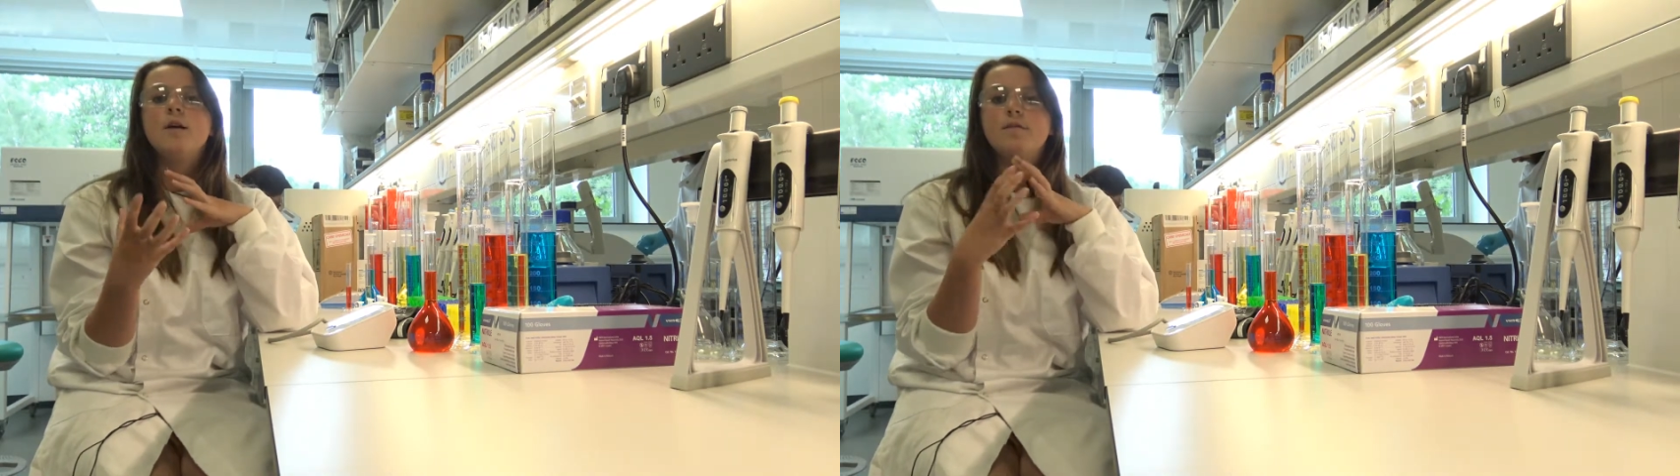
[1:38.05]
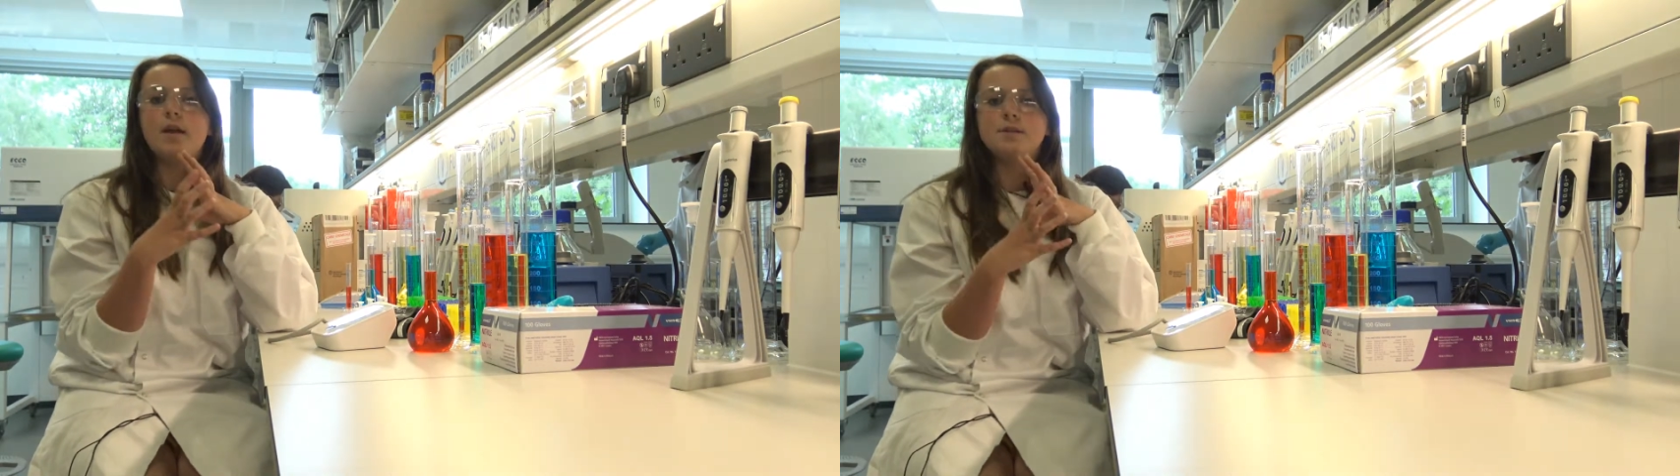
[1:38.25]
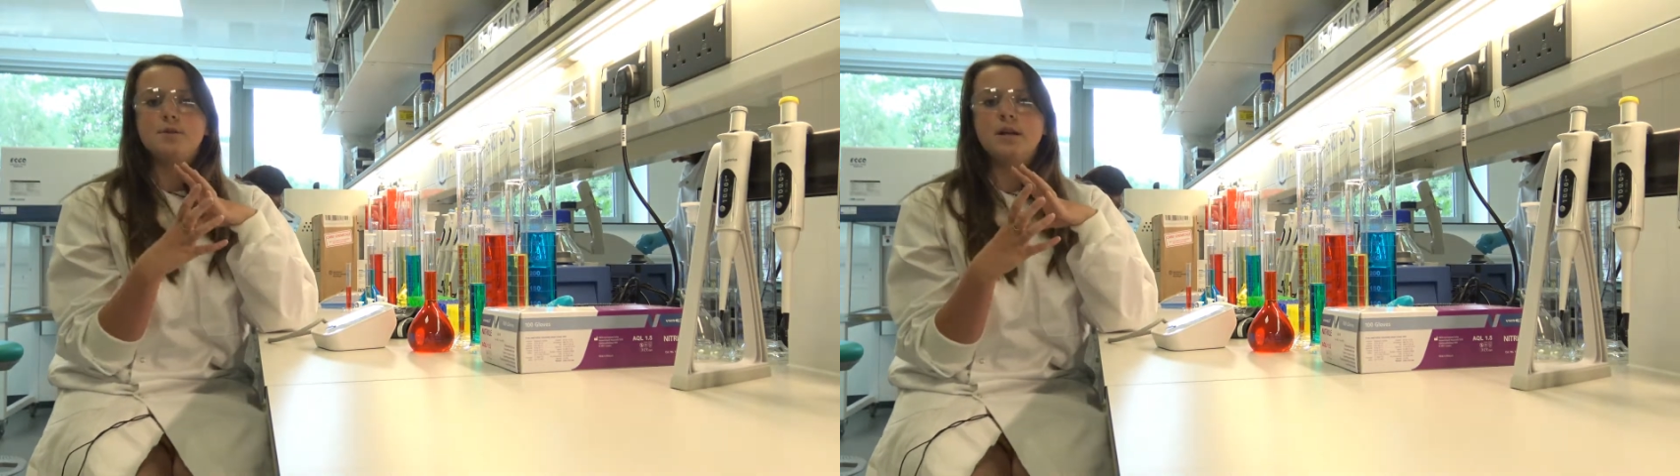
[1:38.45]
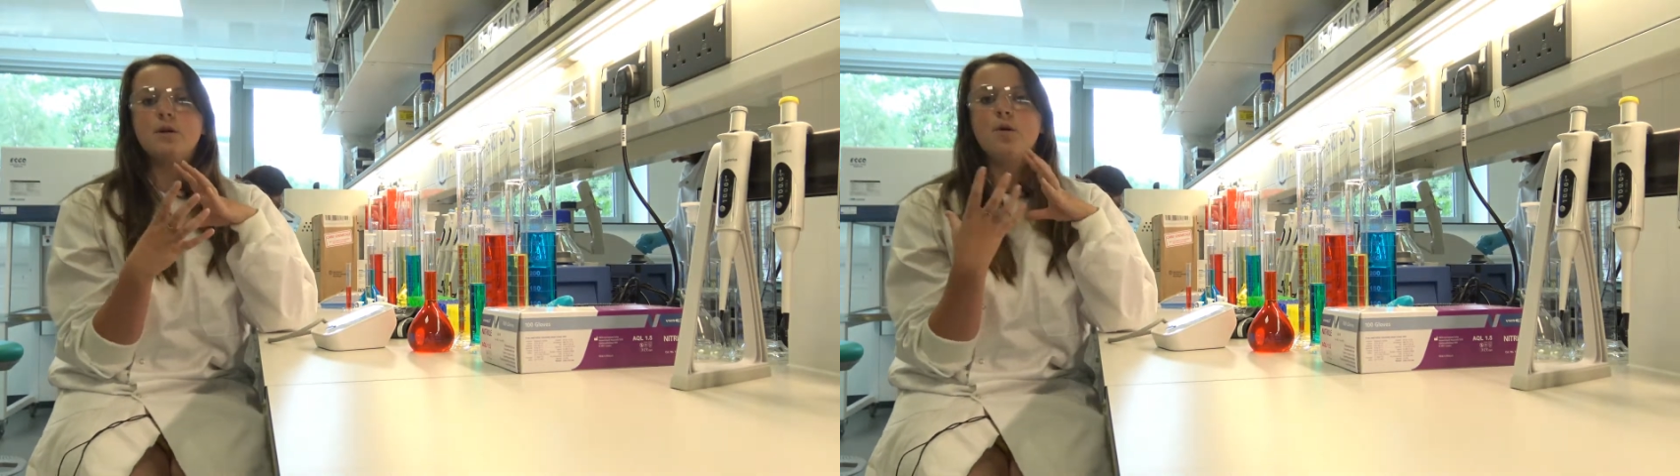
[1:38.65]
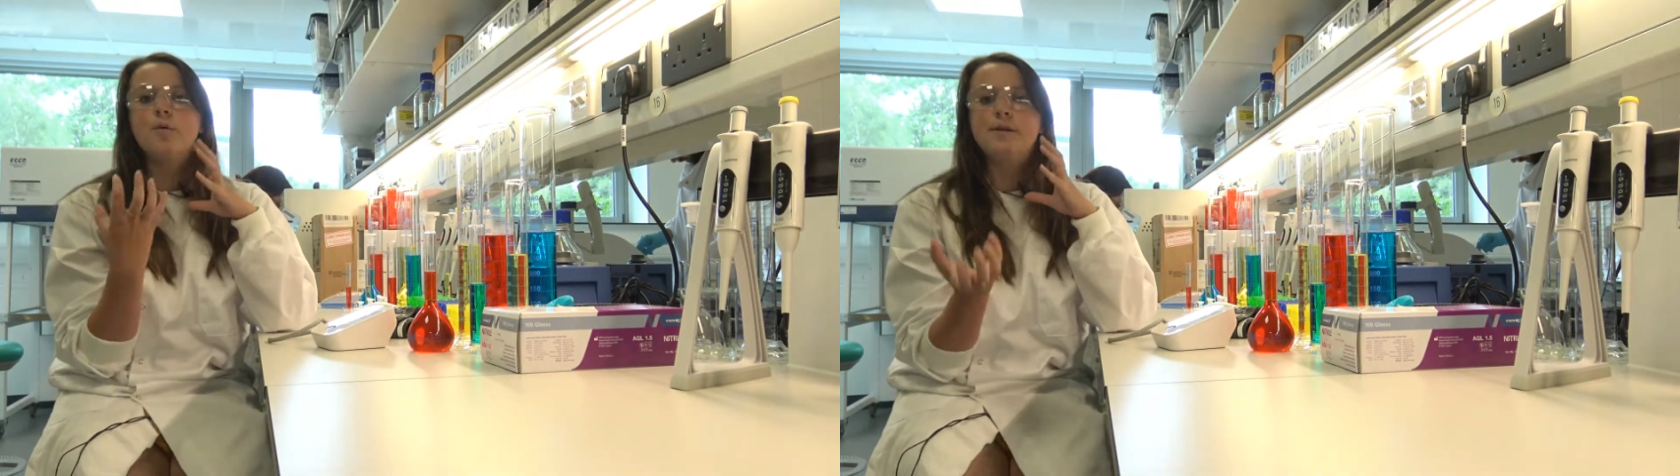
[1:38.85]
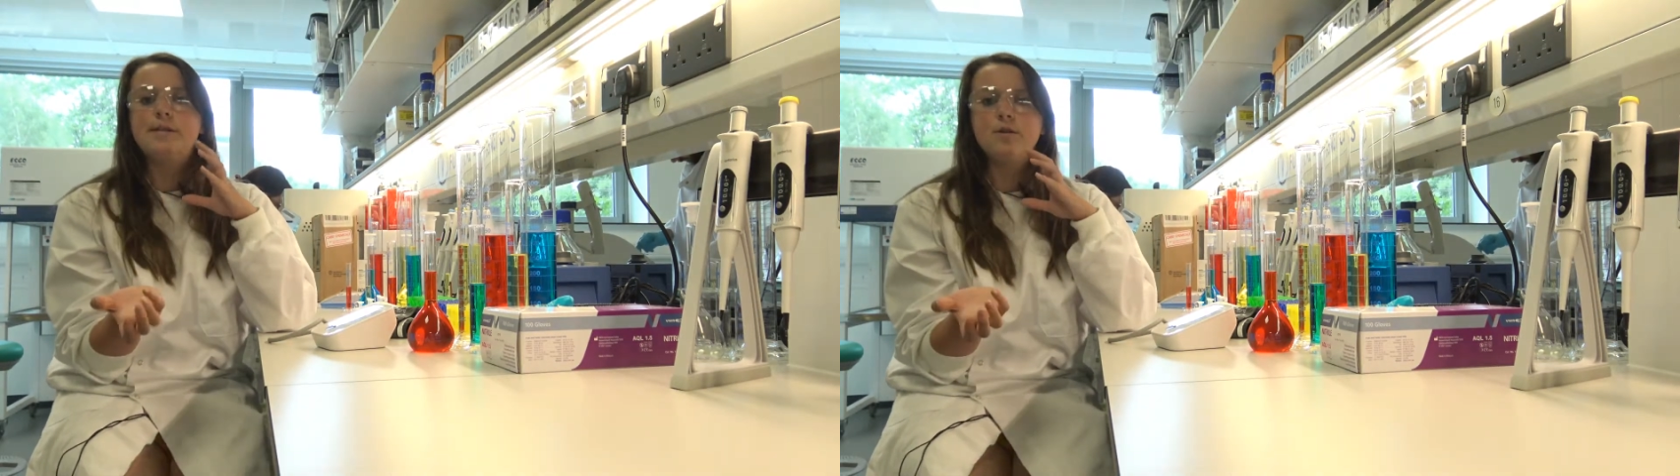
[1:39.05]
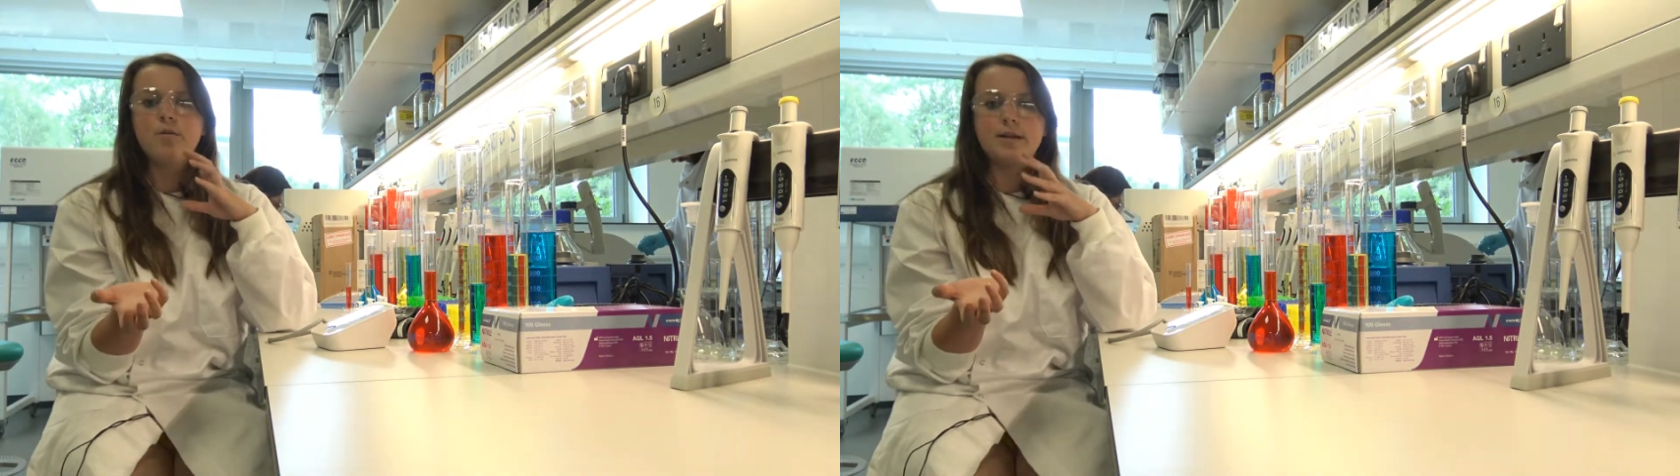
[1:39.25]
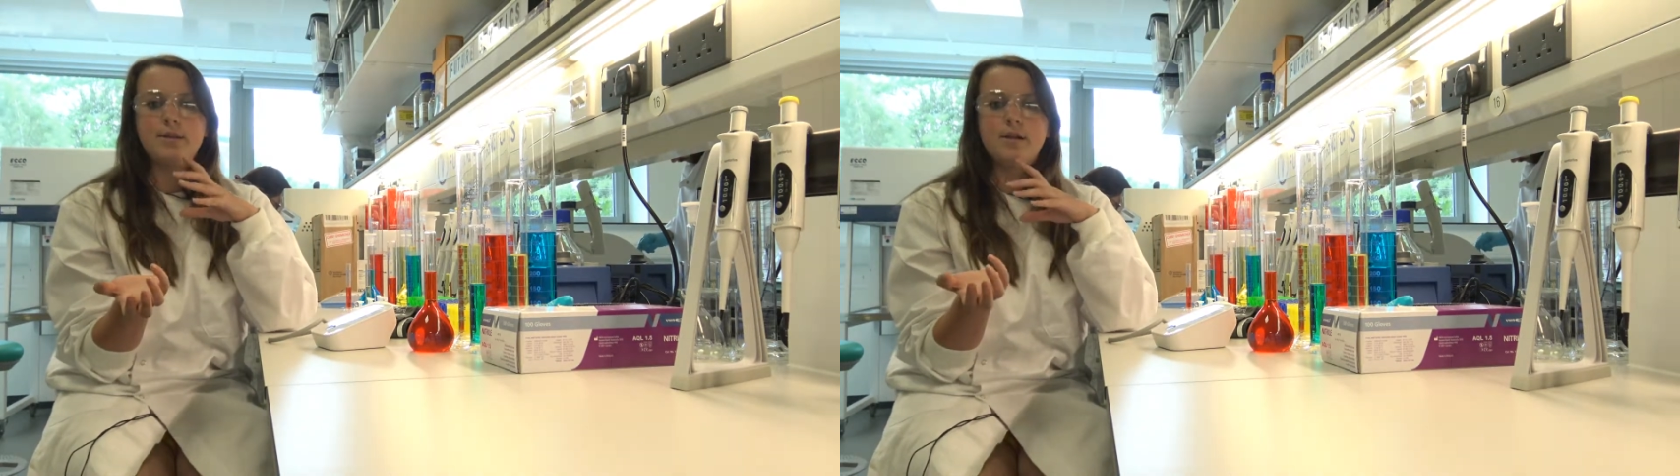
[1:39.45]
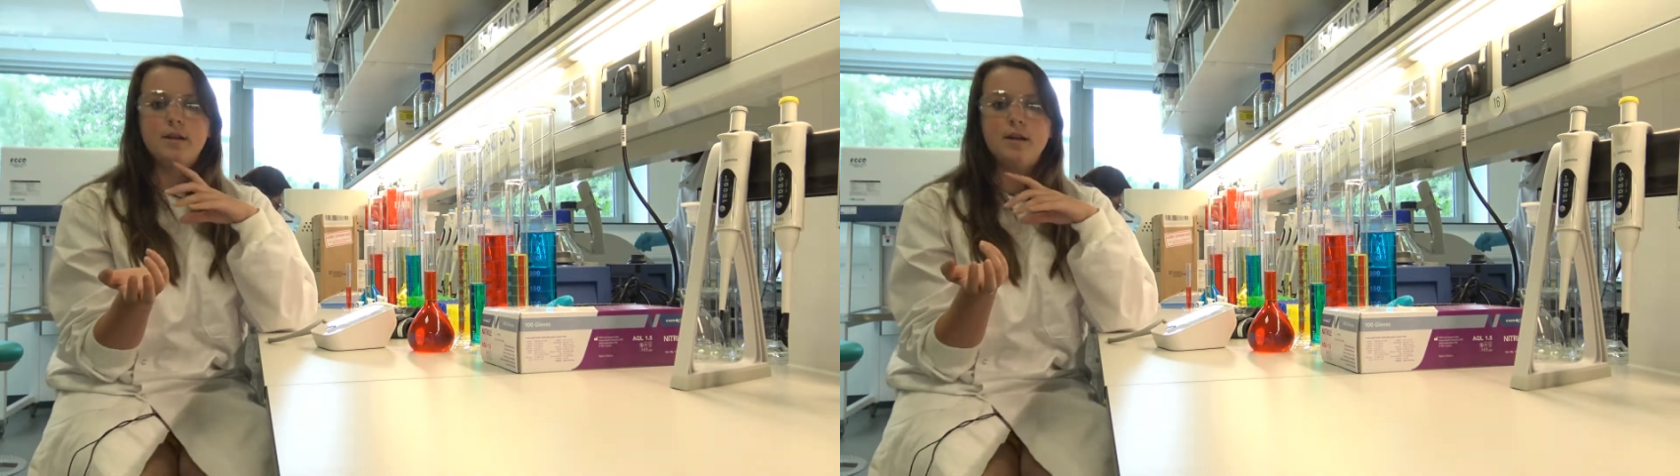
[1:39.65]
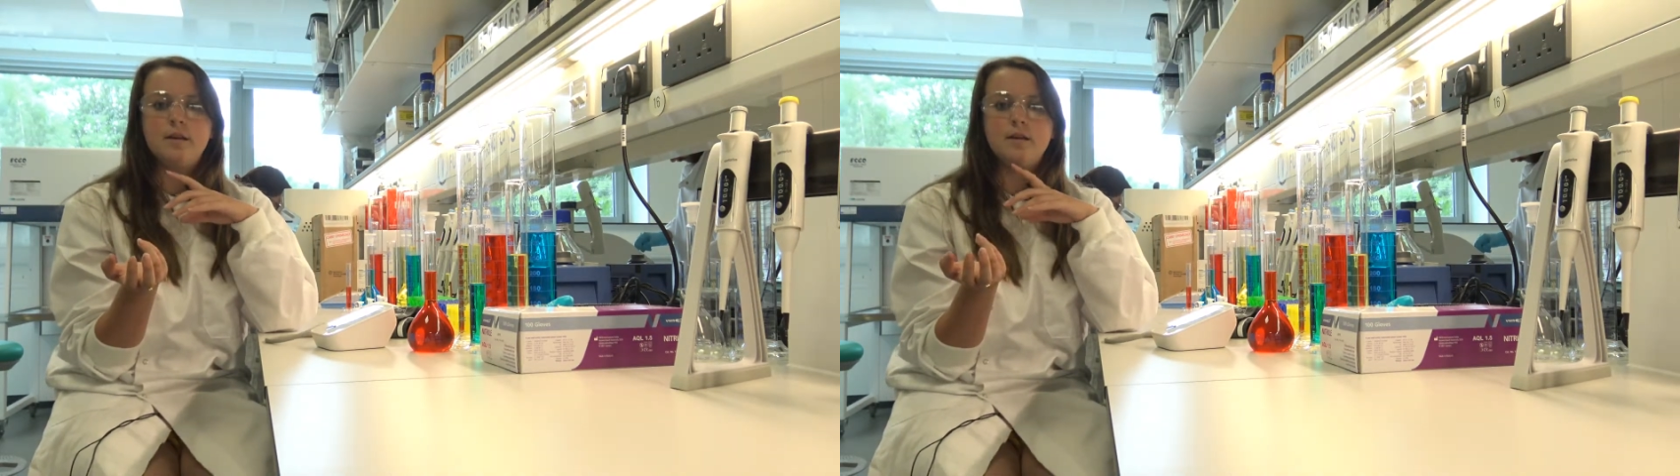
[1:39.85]
fluttering, or beating
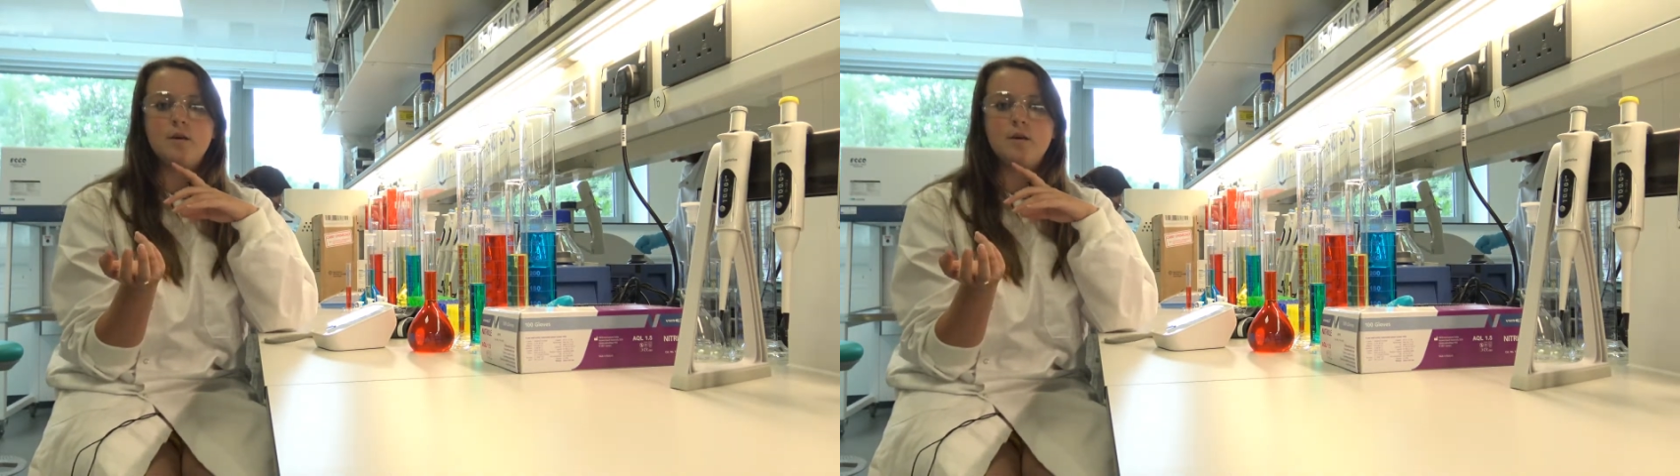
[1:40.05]
irregularly,